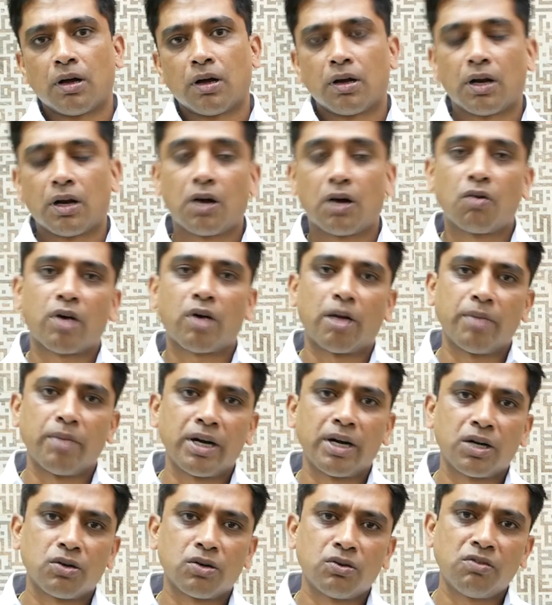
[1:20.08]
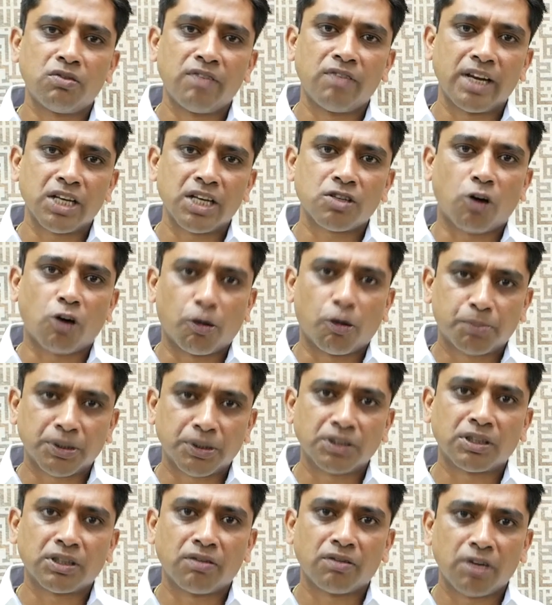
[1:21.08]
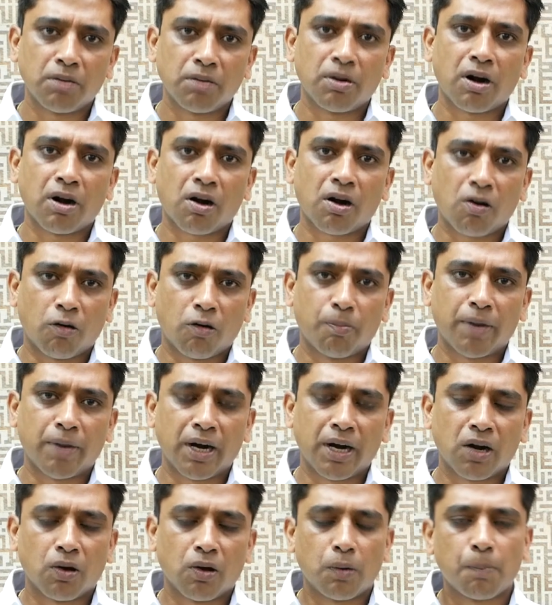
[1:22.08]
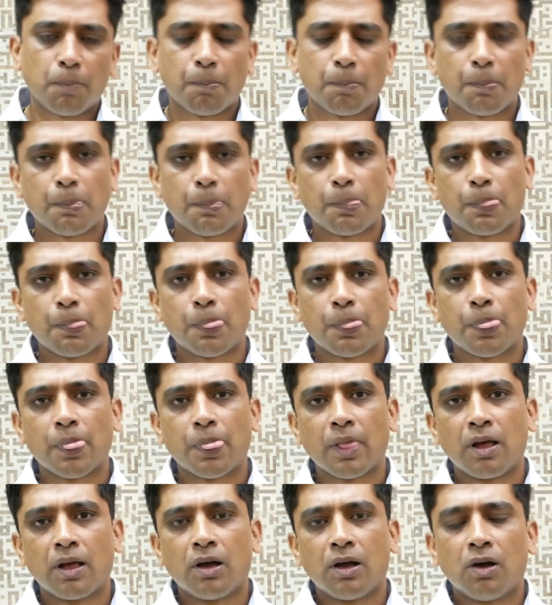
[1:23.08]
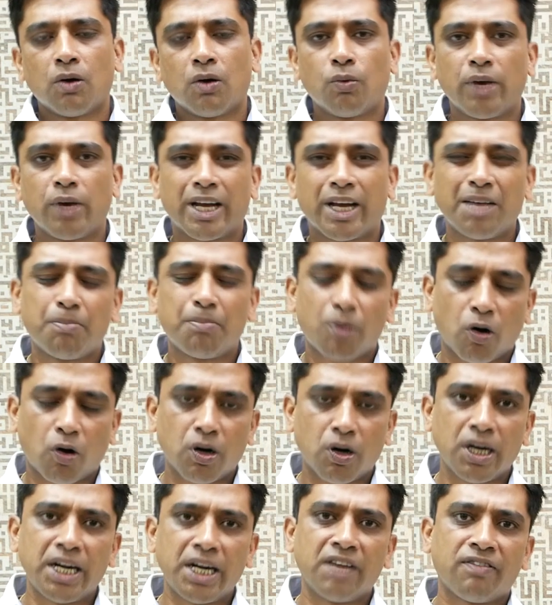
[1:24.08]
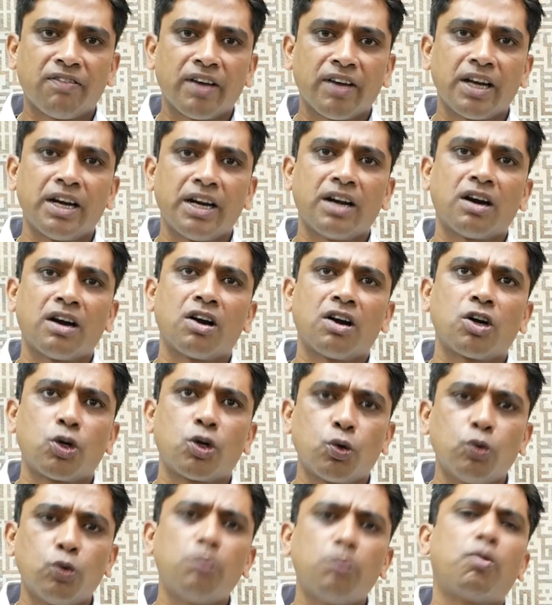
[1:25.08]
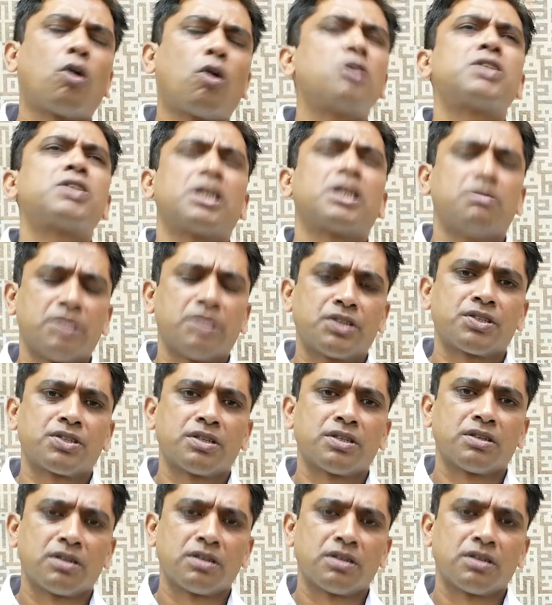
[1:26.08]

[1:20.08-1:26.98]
Now, coming to various options available under corporate law, we can broadly define it under two broad segments,